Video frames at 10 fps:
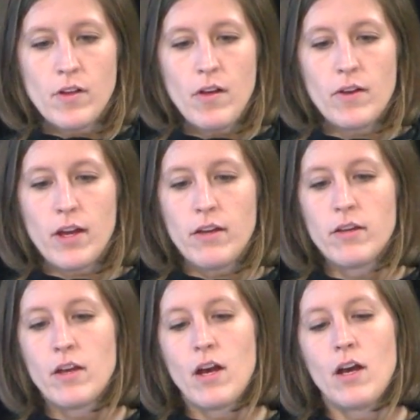
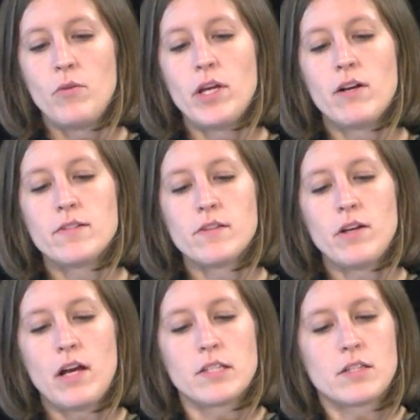Okay. We also
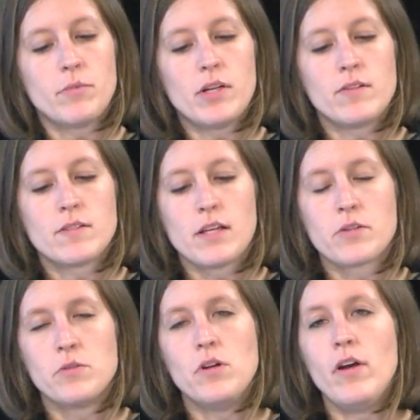asked about
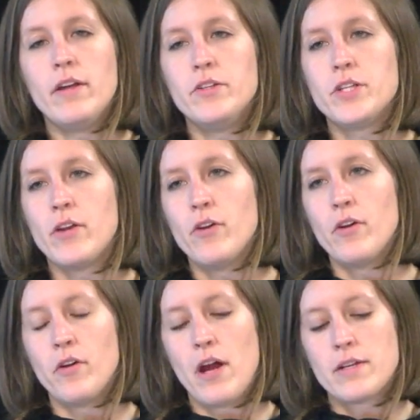sexual and gender
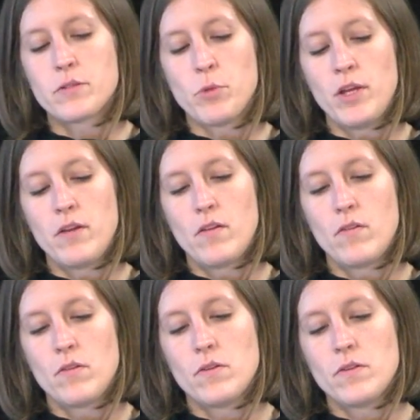harassment.
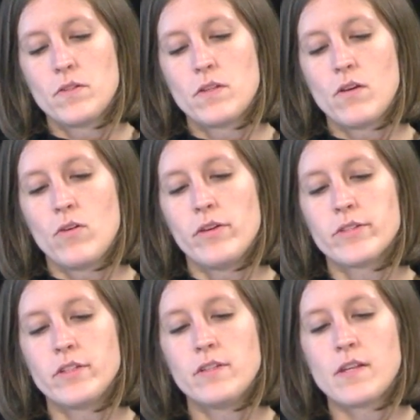So
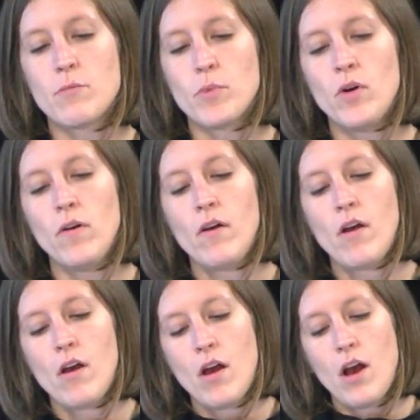here's an example.
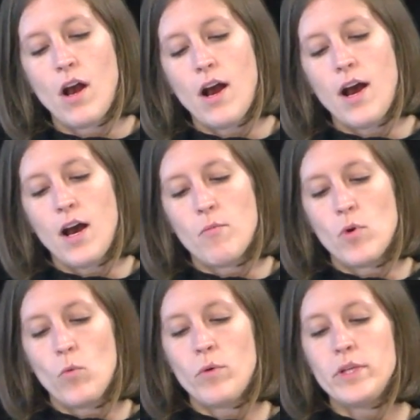
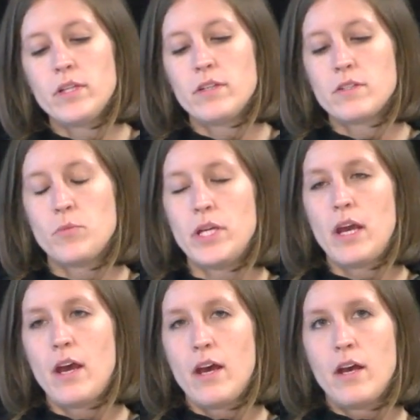What we did is we
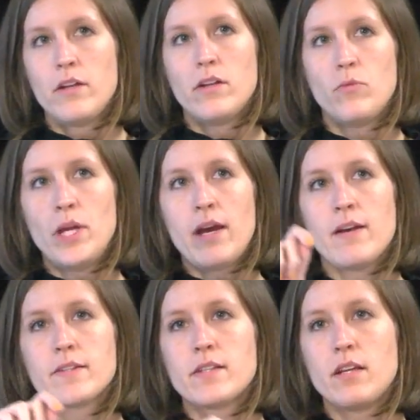
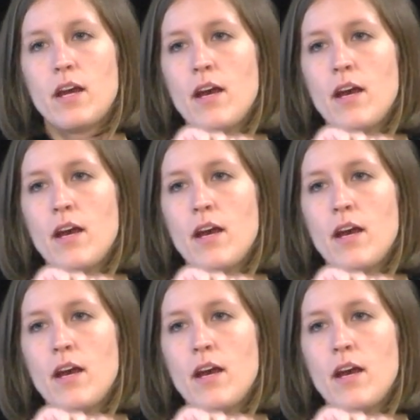asked,